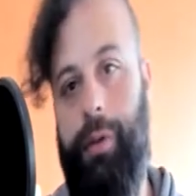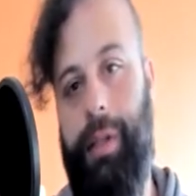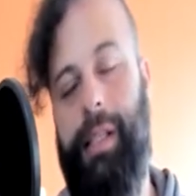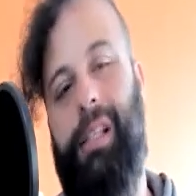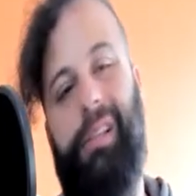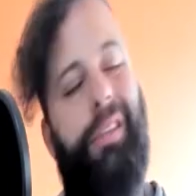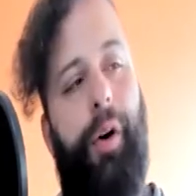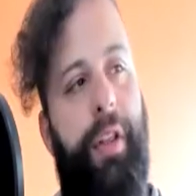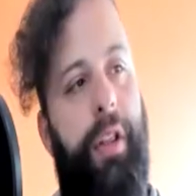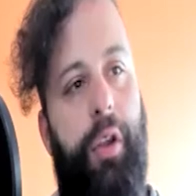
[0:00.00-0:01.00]
This is
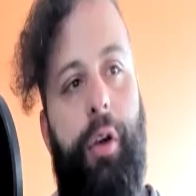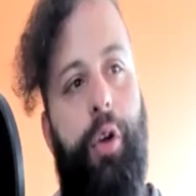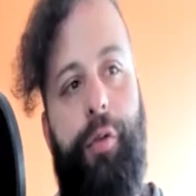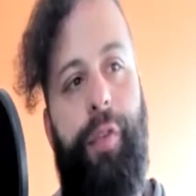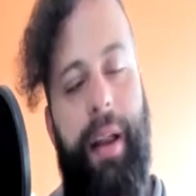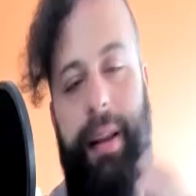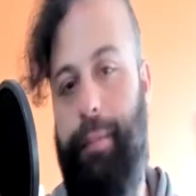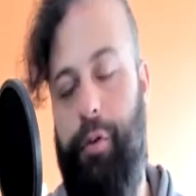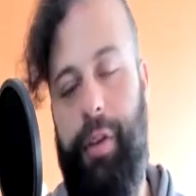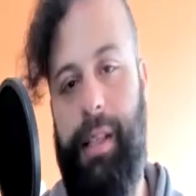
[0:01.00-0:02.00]
something you find in
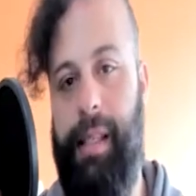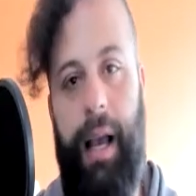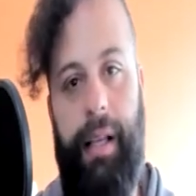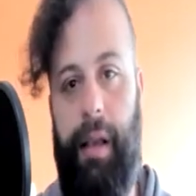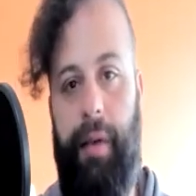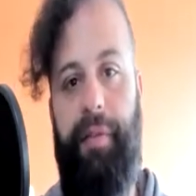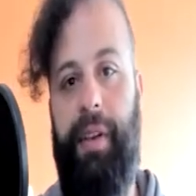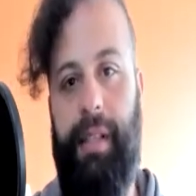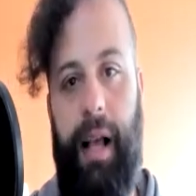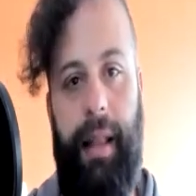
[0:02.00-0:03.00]
marine science and
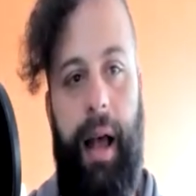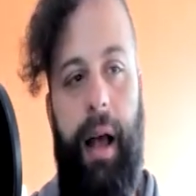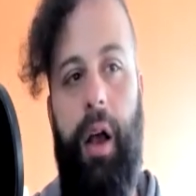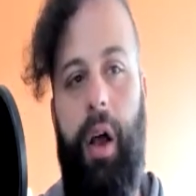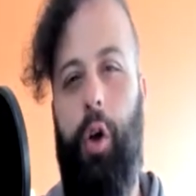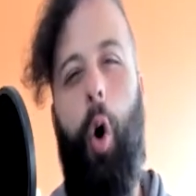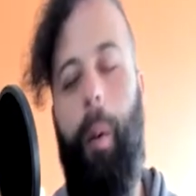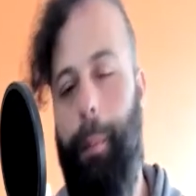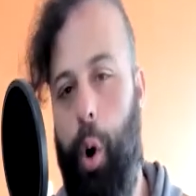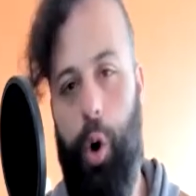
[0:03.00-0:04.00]
things like that,
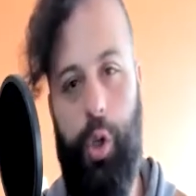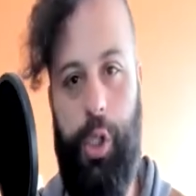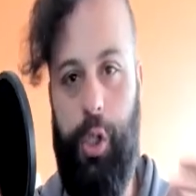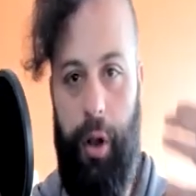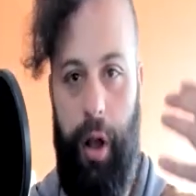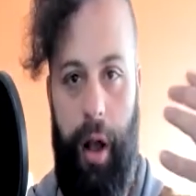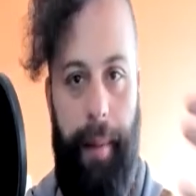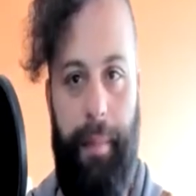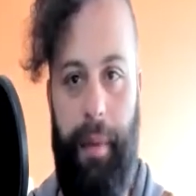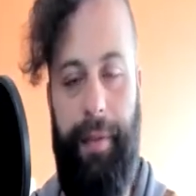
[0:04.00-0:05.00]
compost,
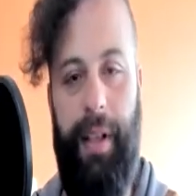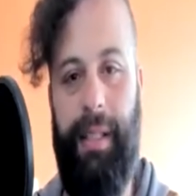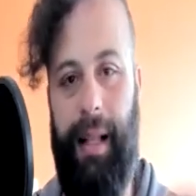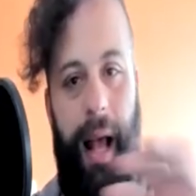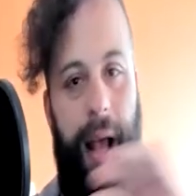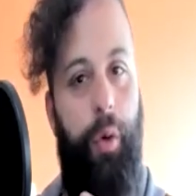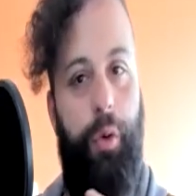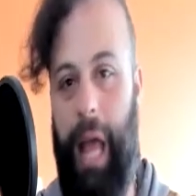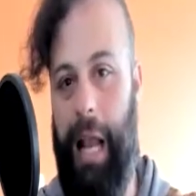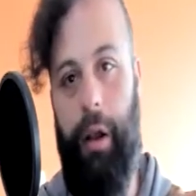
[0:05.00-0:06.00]
things like
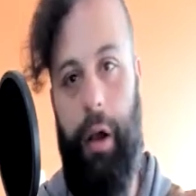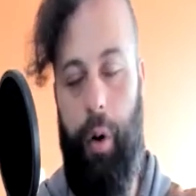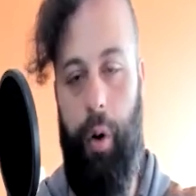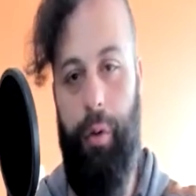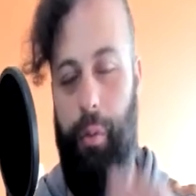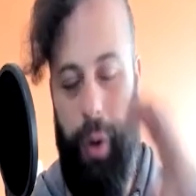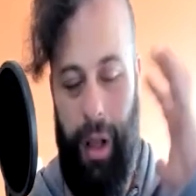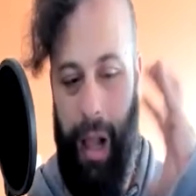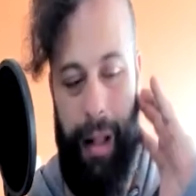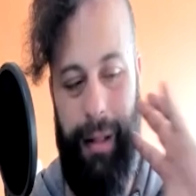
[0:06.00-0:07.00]
that,
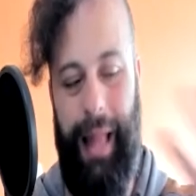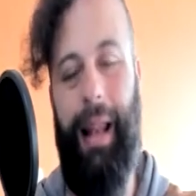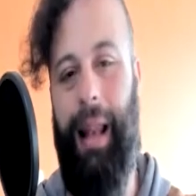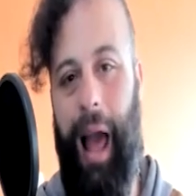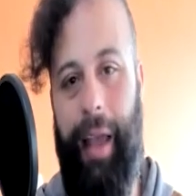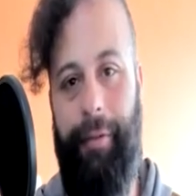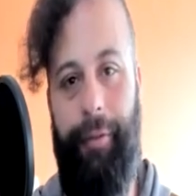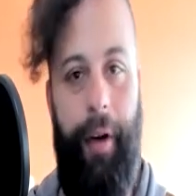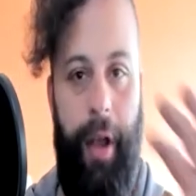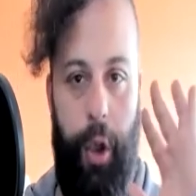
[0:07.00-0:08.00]
dead life.
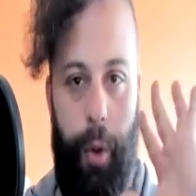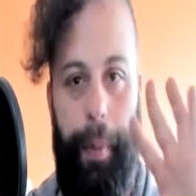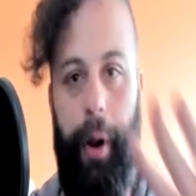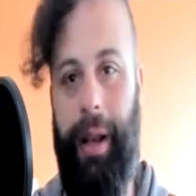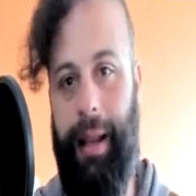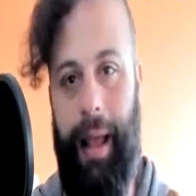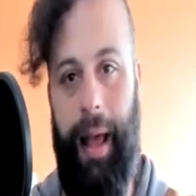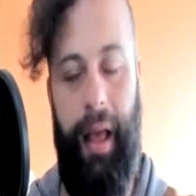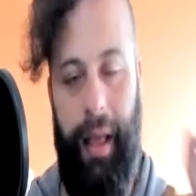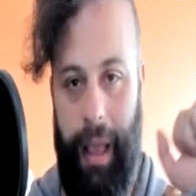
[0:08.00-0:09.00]
You're putting it
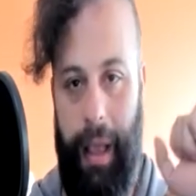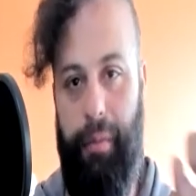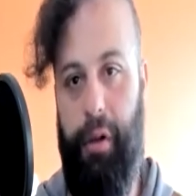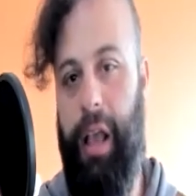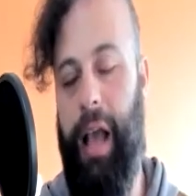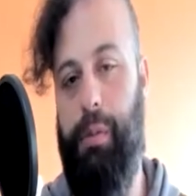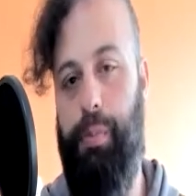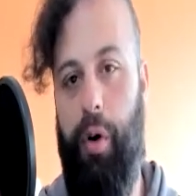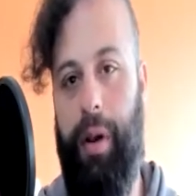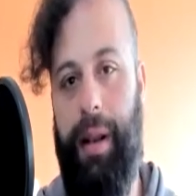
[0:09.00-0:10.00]
there, it gets
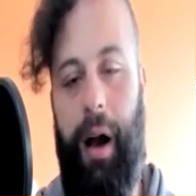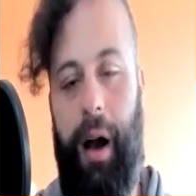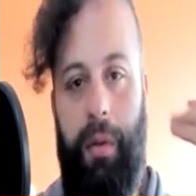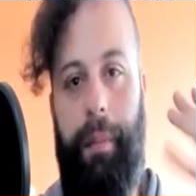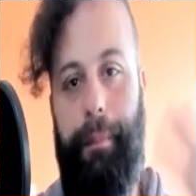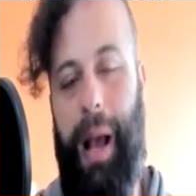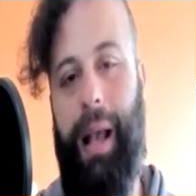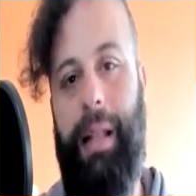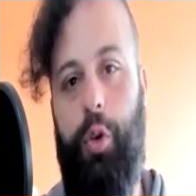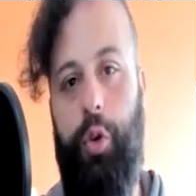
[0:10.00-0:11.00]
broken down
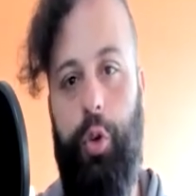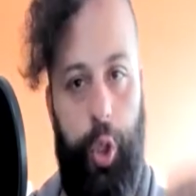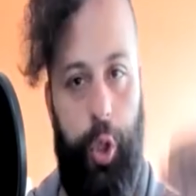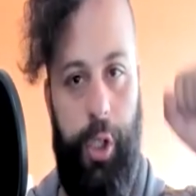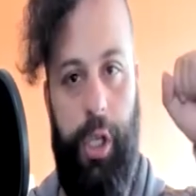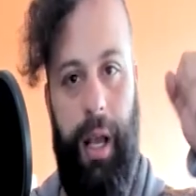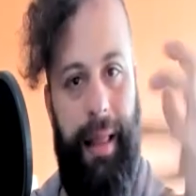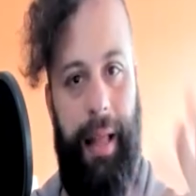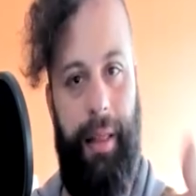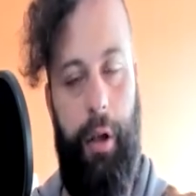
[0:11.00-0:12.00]
back into nutrients
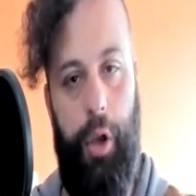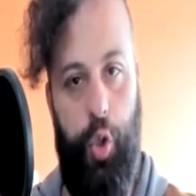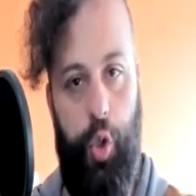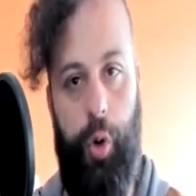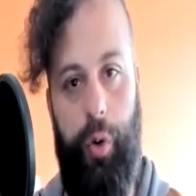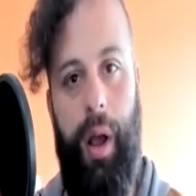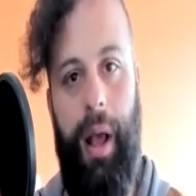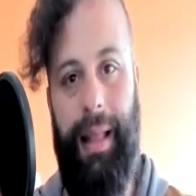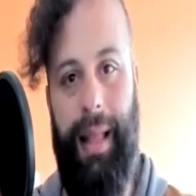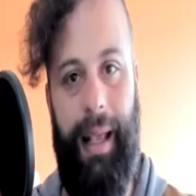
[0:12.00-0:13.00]
that the soil
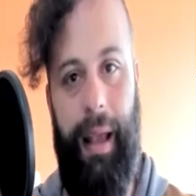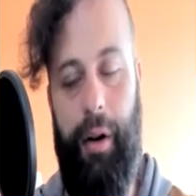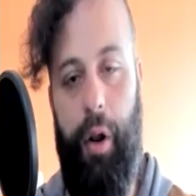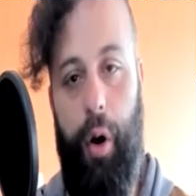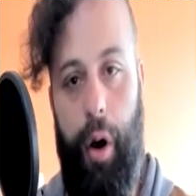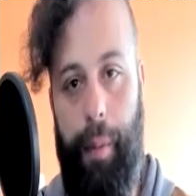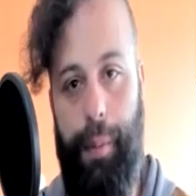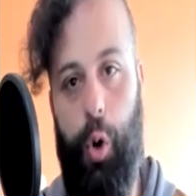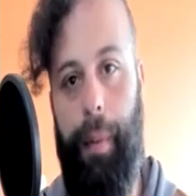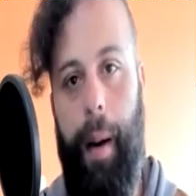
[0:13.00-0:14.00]
then can
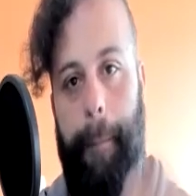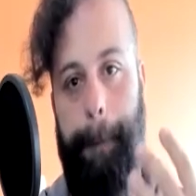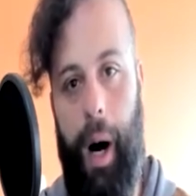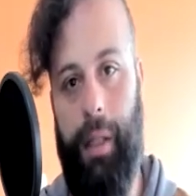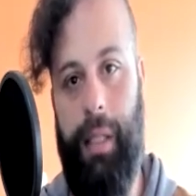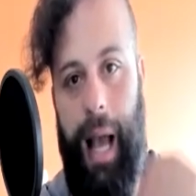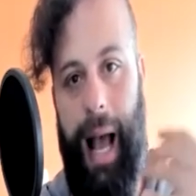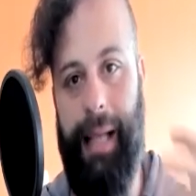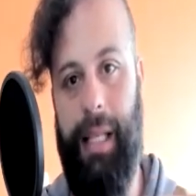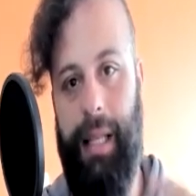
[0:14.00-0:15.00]
absorb. But
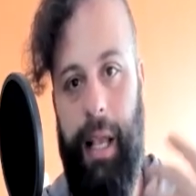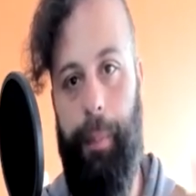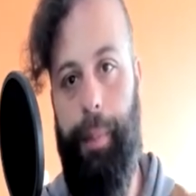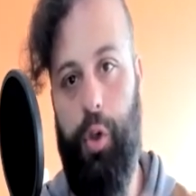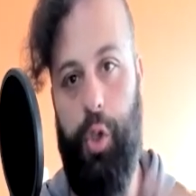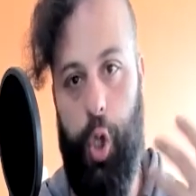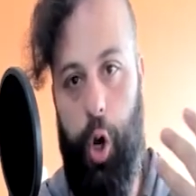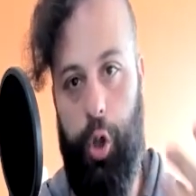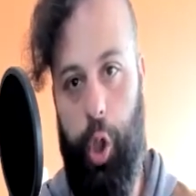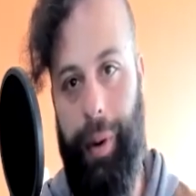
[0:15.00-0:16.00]
as the decomposers
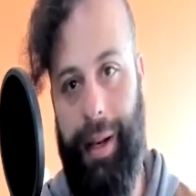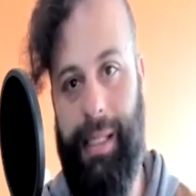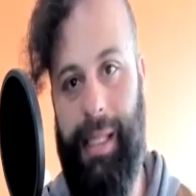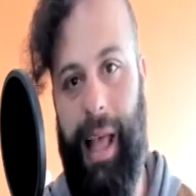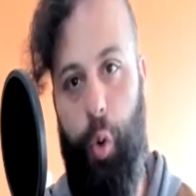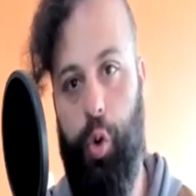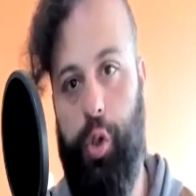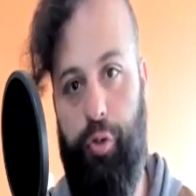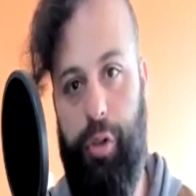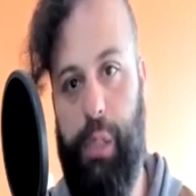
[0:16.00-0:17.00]
are doing this, they're
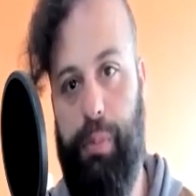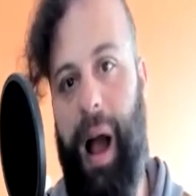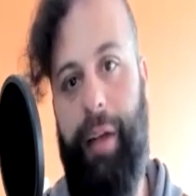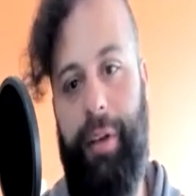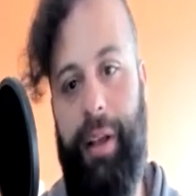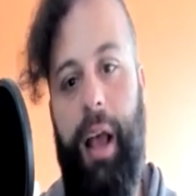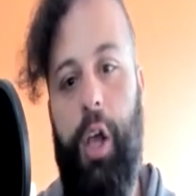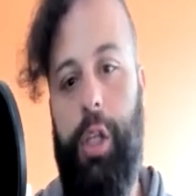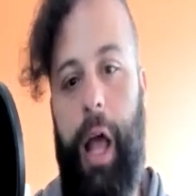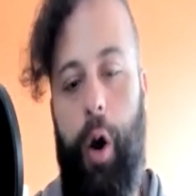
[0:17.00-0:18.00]
also respiring.
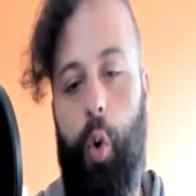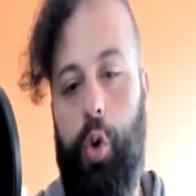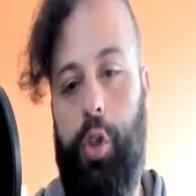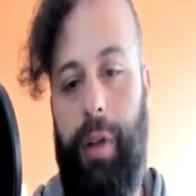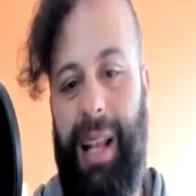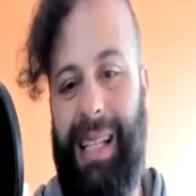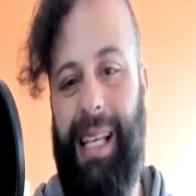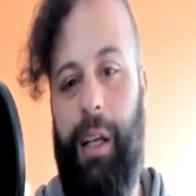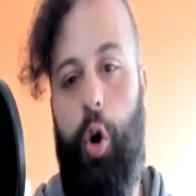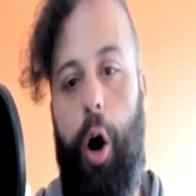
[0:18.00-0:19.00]
So they're also
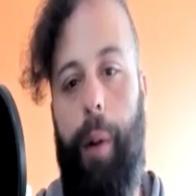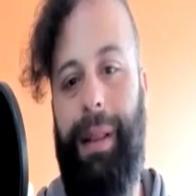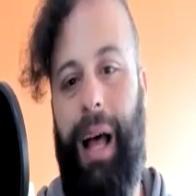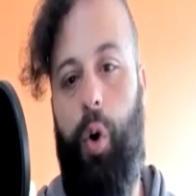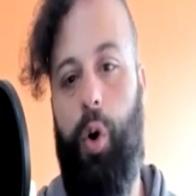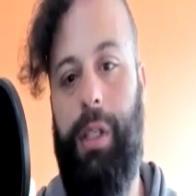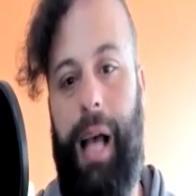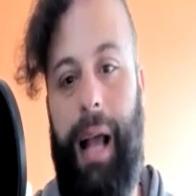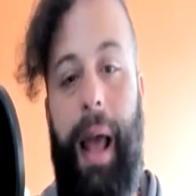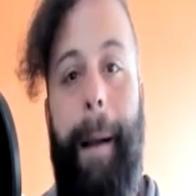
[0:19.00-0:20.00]
releasing carbon
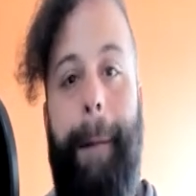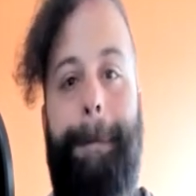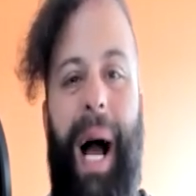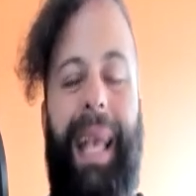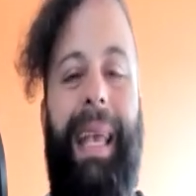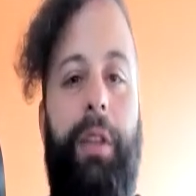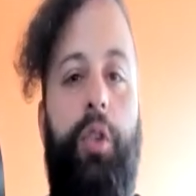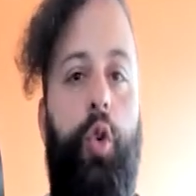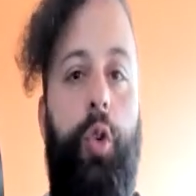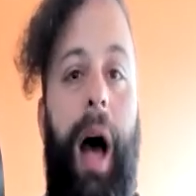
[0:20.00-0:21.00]
dioxide back
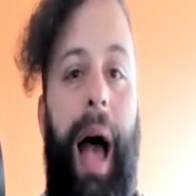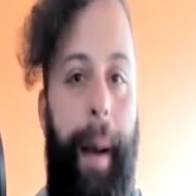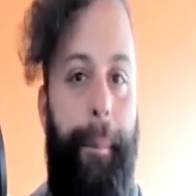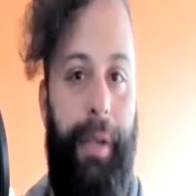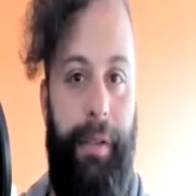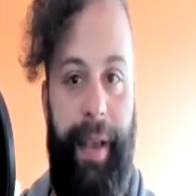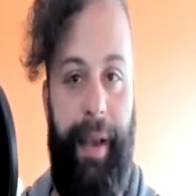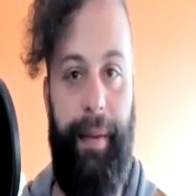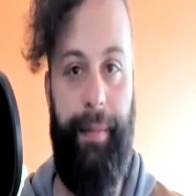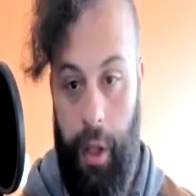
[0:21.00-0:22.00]
into the atmosphere.